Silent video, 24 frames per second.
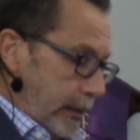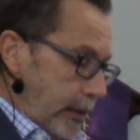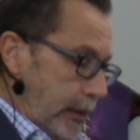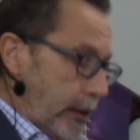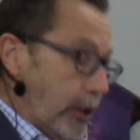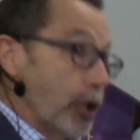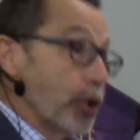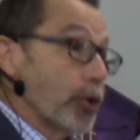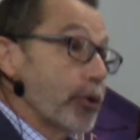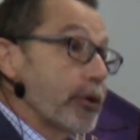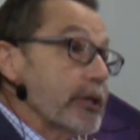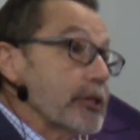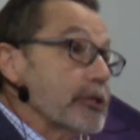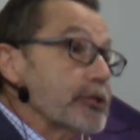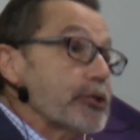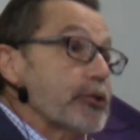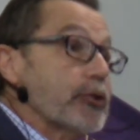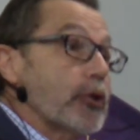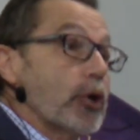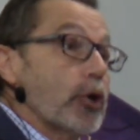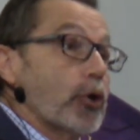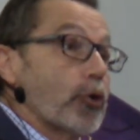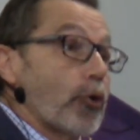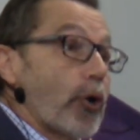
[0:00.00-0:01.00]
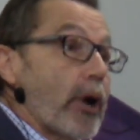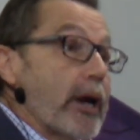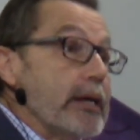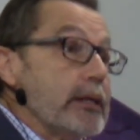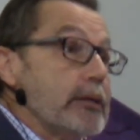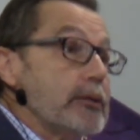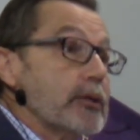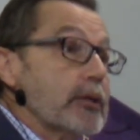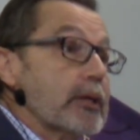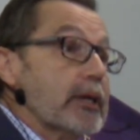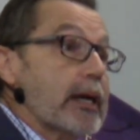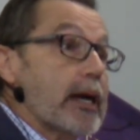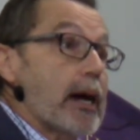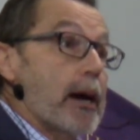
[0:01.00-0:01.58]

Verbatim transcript: Here is the great